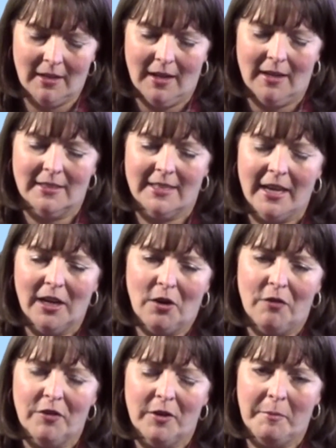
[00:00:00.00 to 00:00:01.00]
uh, taken
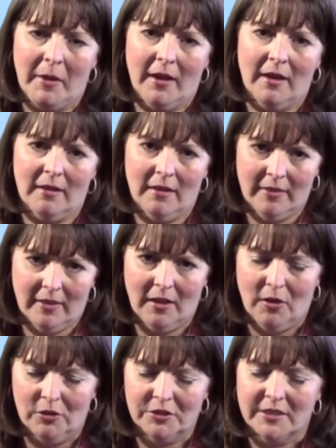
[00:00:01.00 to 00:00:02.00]
over, and my
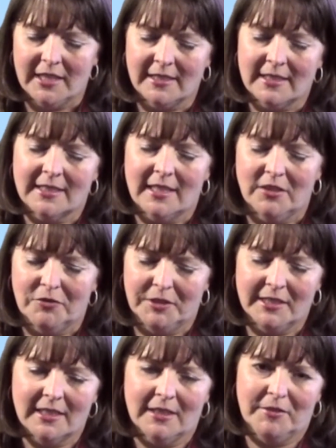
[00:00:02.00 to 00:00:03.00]
the older dentist had
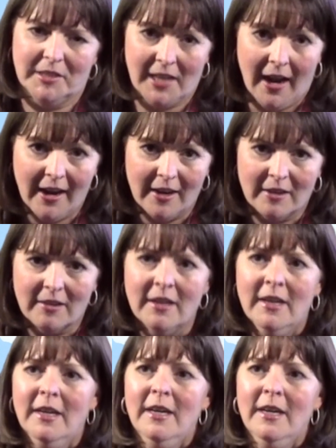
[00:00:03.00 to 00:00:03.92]
recently retired.